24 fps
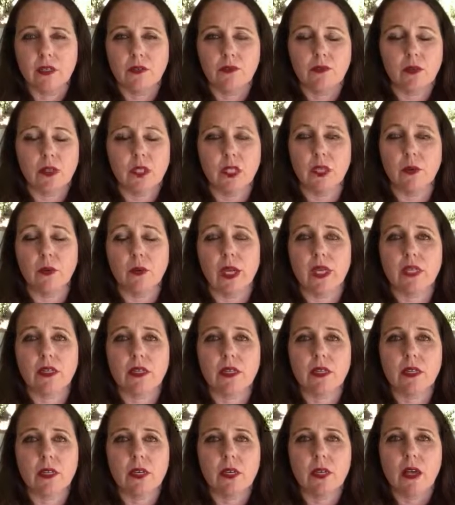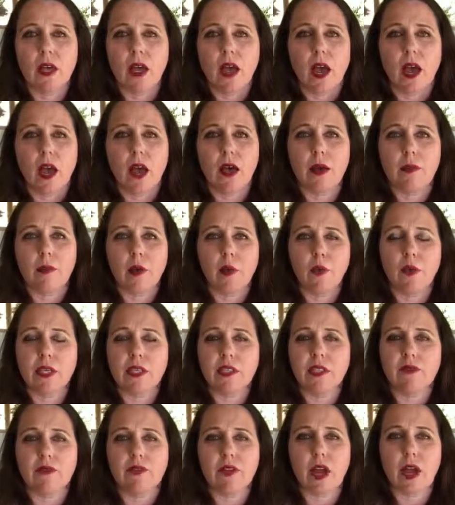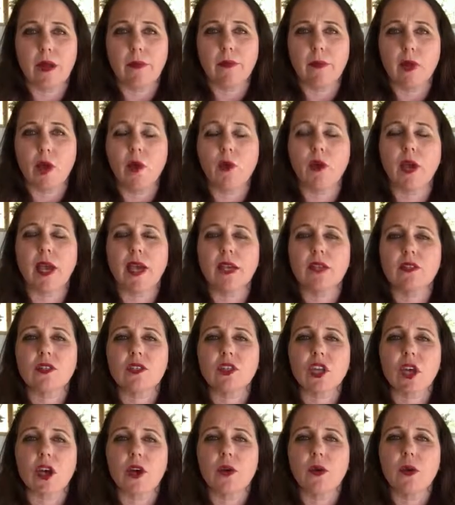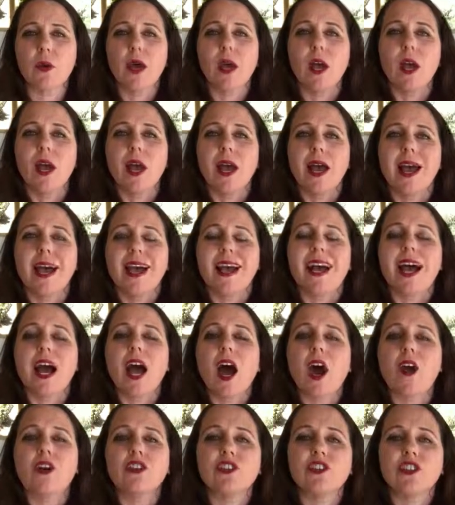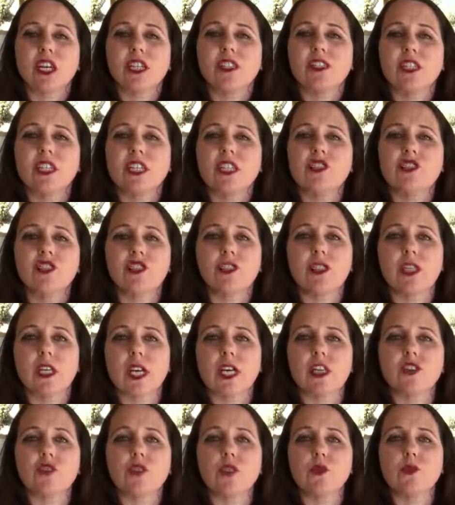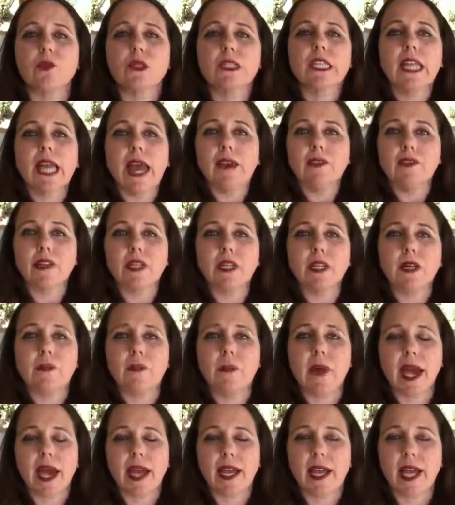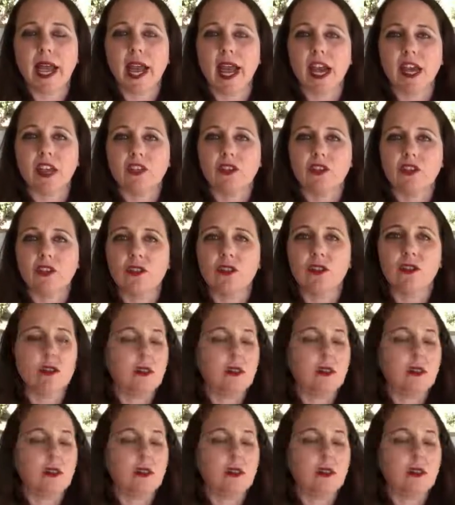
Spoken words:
really a waste of time, okay? So our adjusting journal entries will never impact cash.